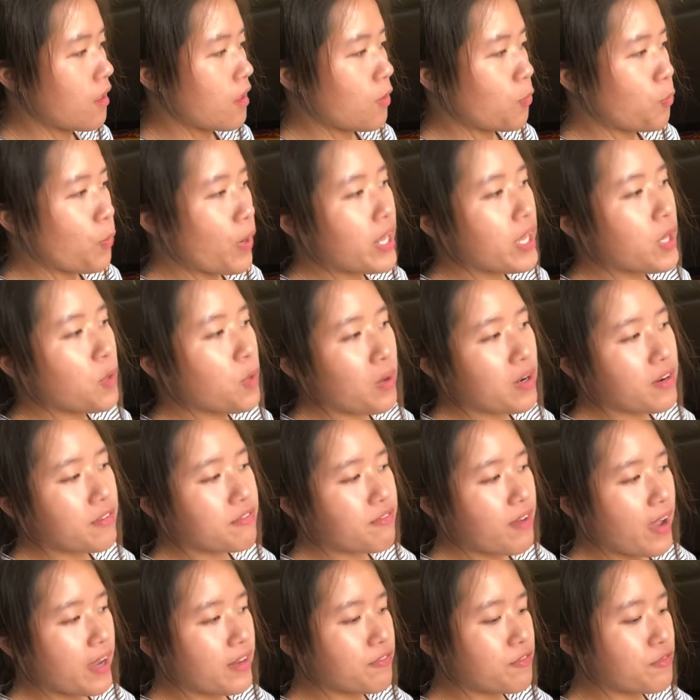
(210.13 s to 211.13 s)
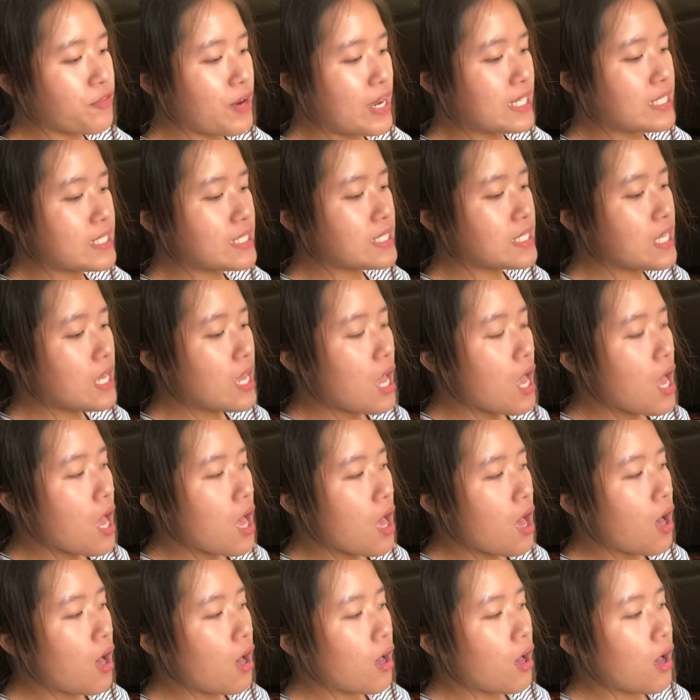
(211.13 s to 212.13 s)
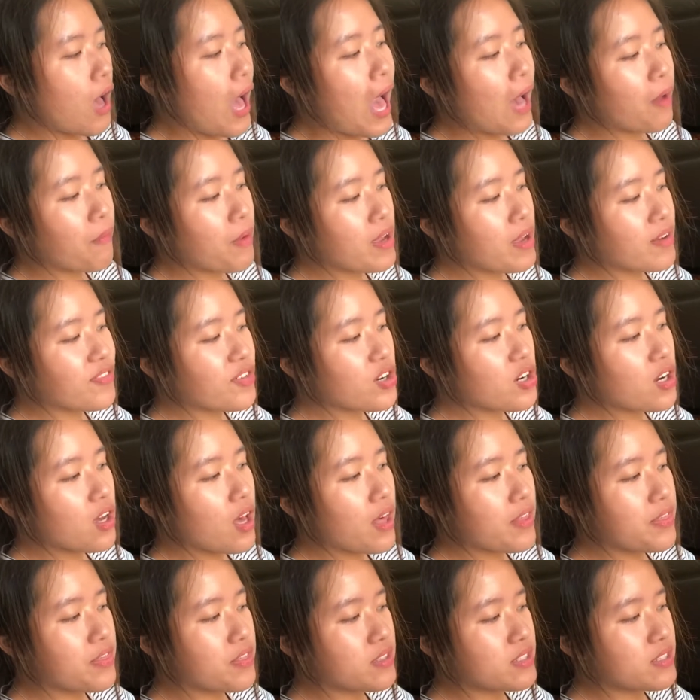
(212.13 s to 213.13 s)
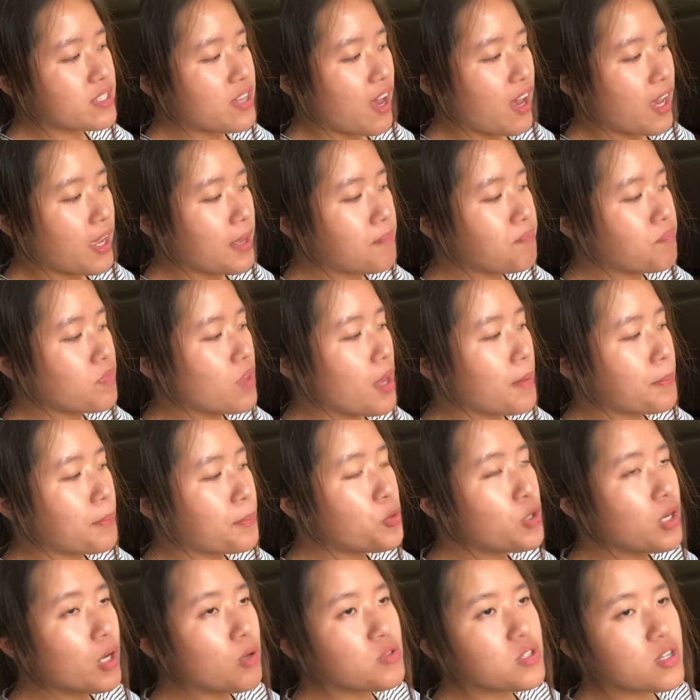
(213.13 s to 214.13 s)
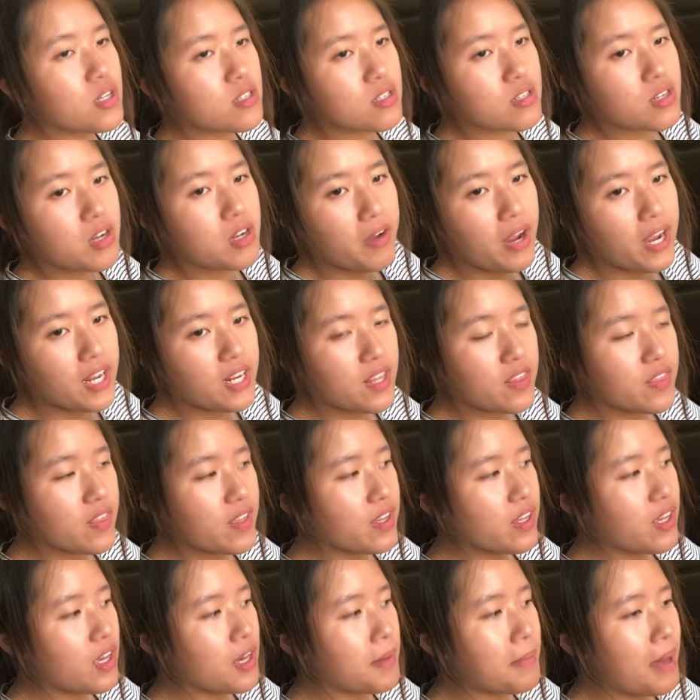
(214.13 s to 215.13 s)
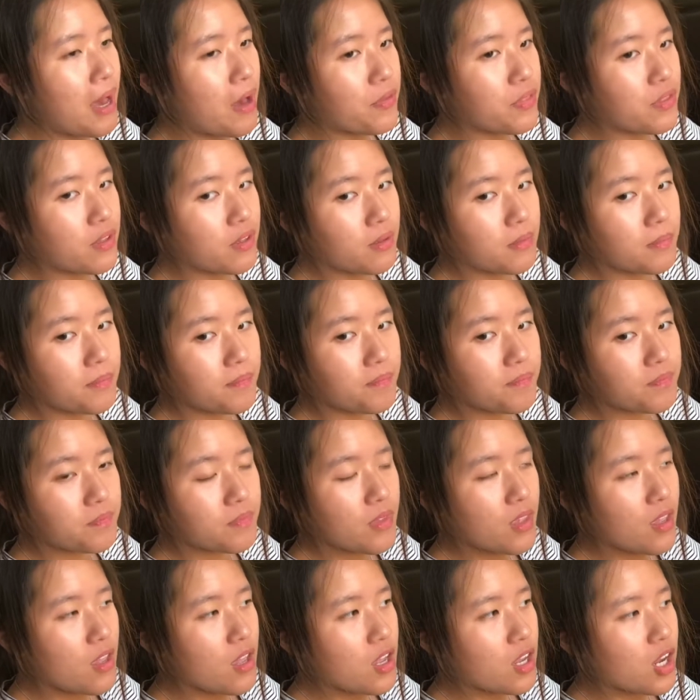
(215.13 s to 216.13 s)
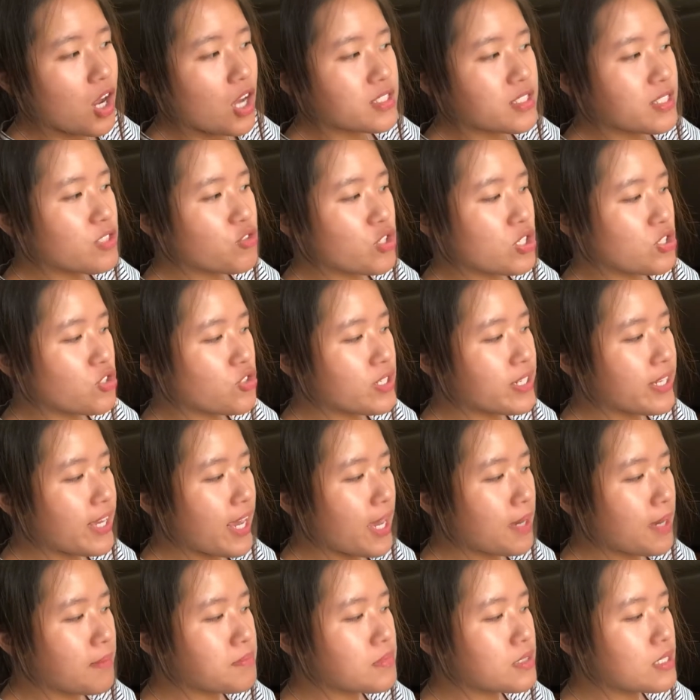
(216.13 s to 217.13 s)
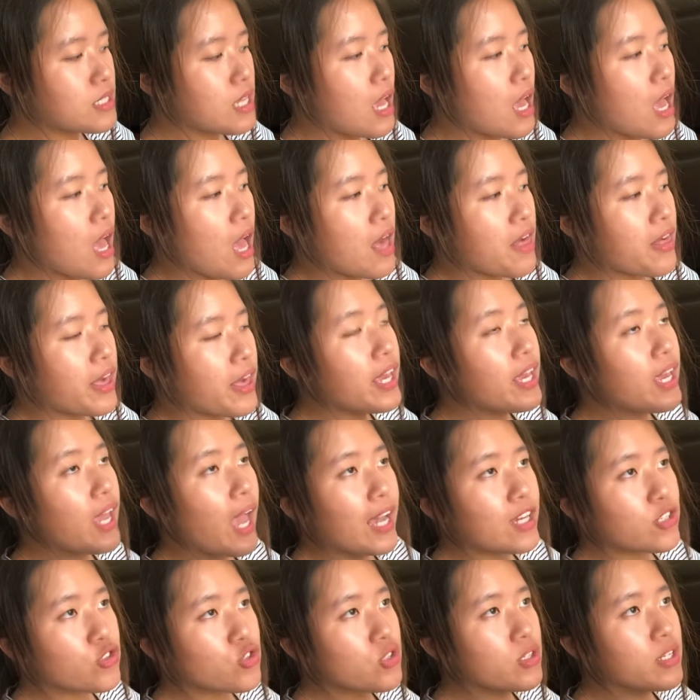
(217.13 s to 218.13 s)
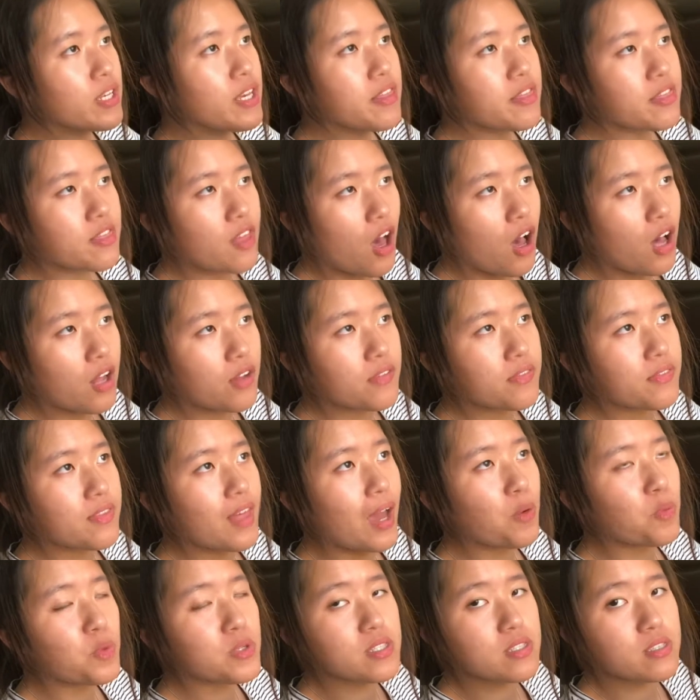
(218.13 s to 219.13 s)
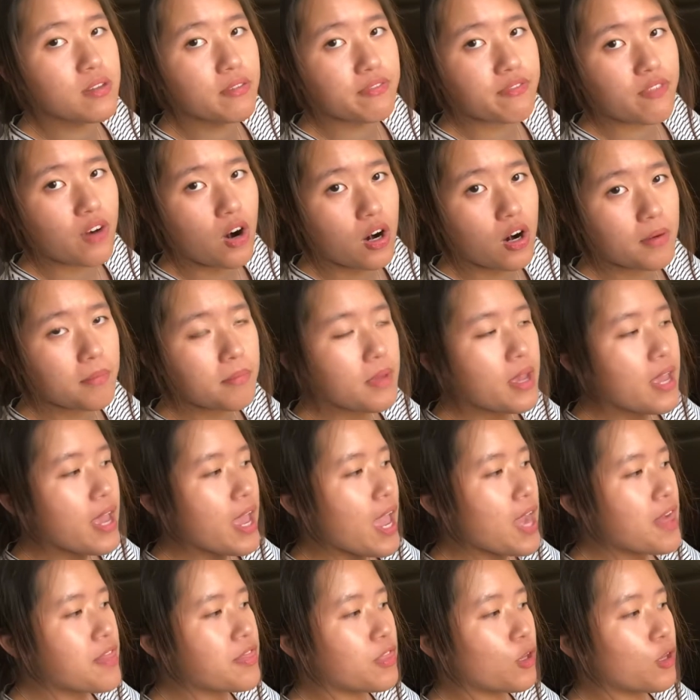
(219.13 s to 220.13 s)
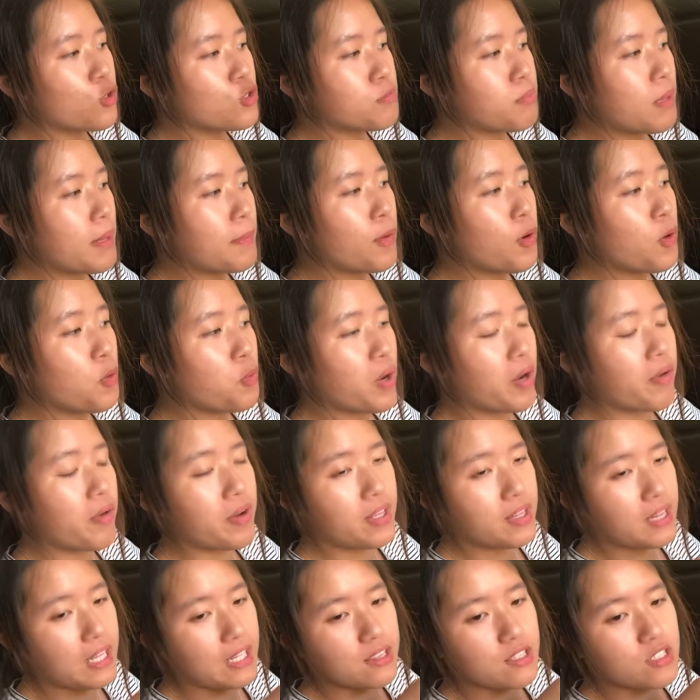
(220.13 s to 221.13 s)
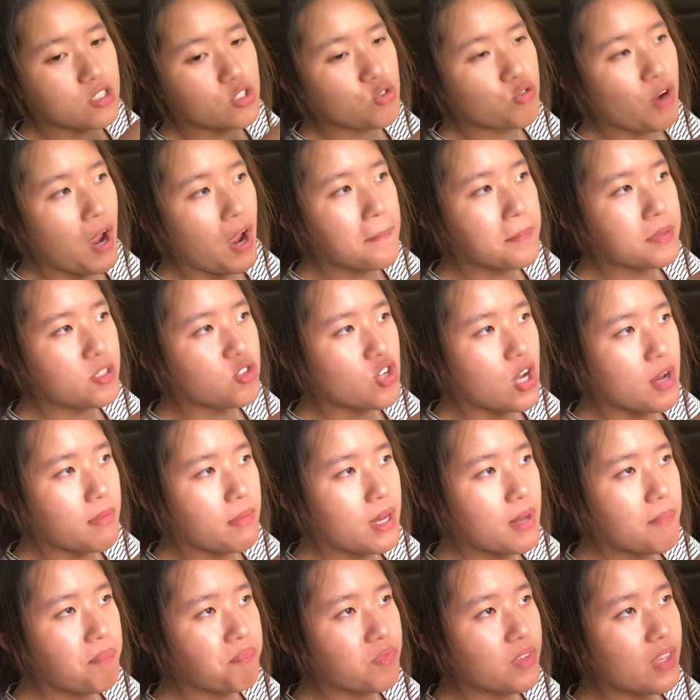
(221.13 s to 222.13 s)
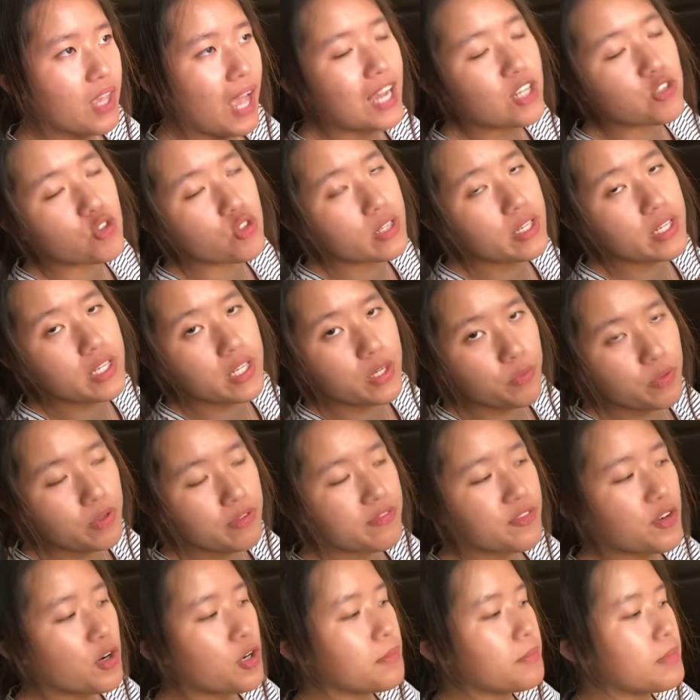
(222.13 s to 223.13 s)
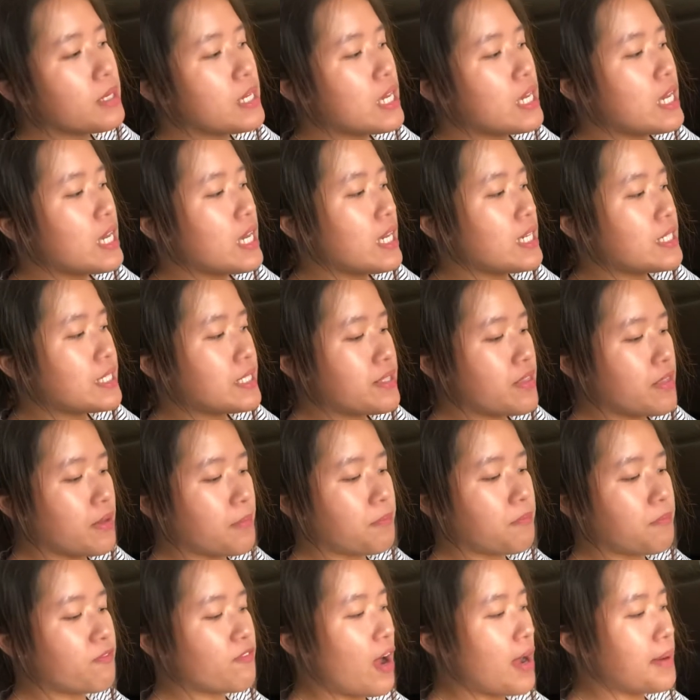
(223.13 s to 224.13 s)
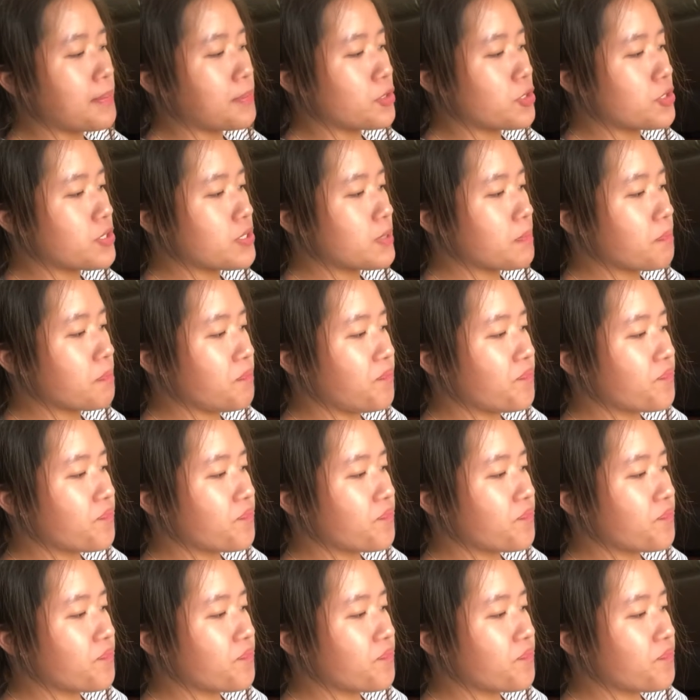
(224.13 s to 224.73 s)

where he wanna find friends. However, at the time, Bruno doesn't know anything about the concentration camps. He actually thought that was the farm, and those people wearing like the striped pajama, actually uniform, is the farmers.